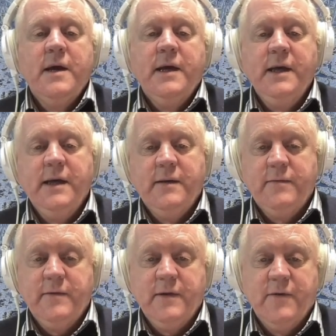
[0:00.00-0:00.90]
Here
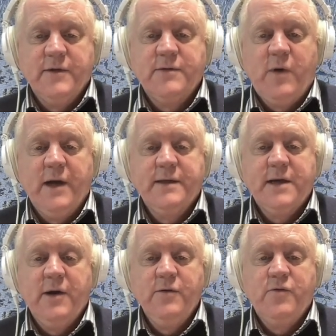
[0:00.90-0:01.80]
there is one
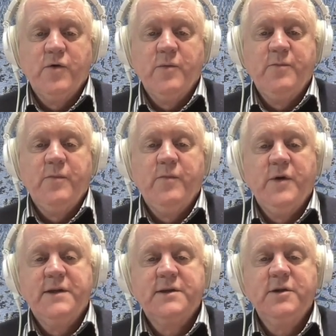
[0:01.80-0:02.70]
tone group
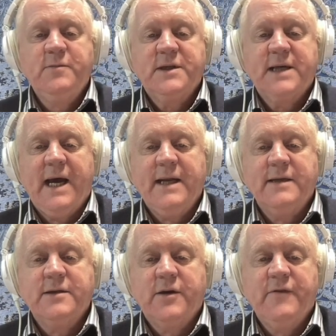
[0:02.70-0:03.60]
with
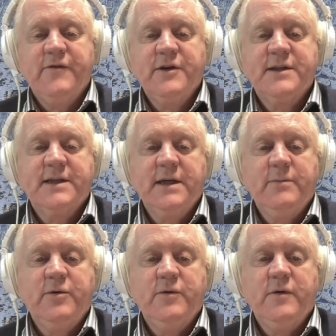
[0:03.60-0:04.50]
supersalience on the first
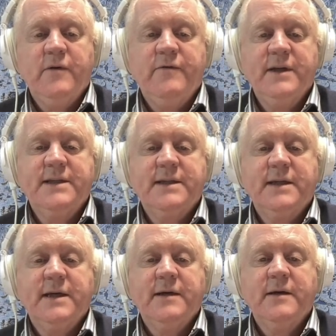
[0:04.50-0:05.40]
syllable of
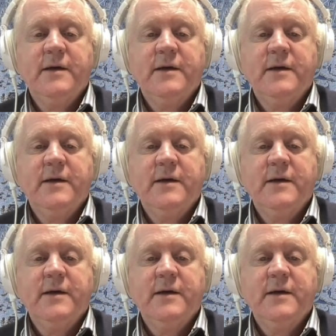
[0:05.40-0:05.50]
listening,